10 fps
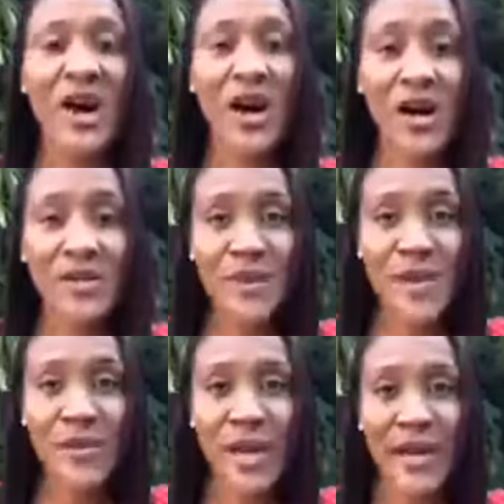On
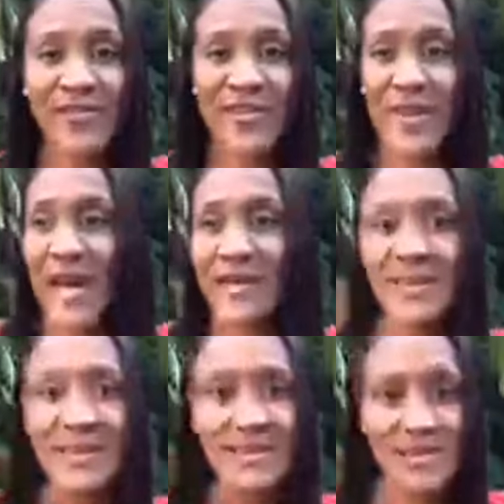my way from
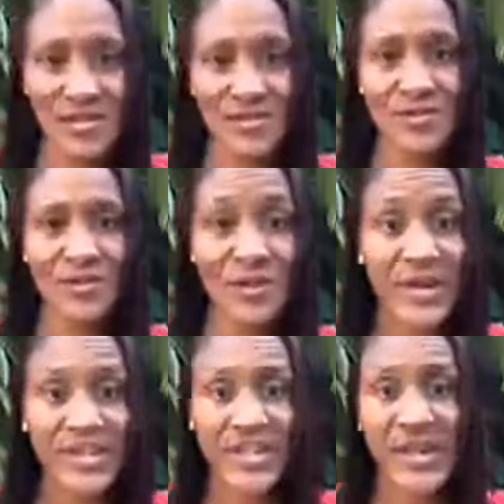Athens to
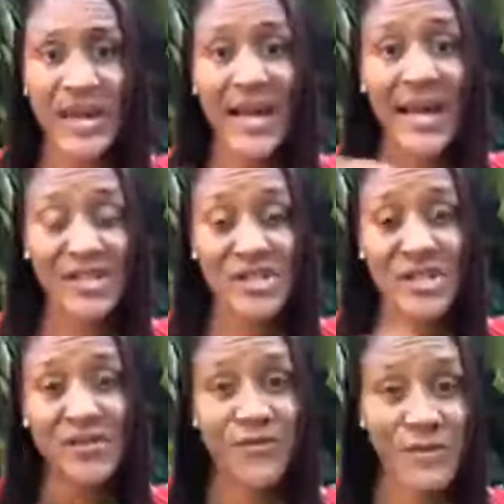Croatia, I
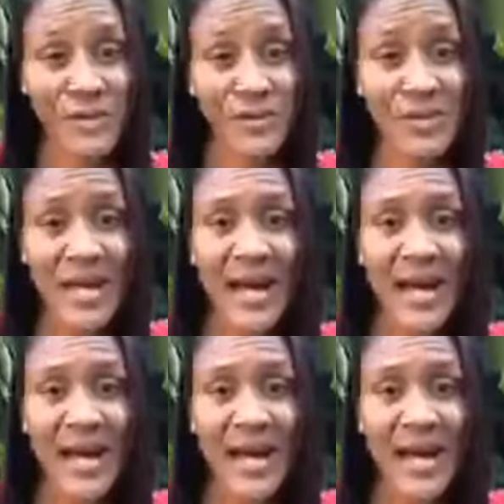actually flew,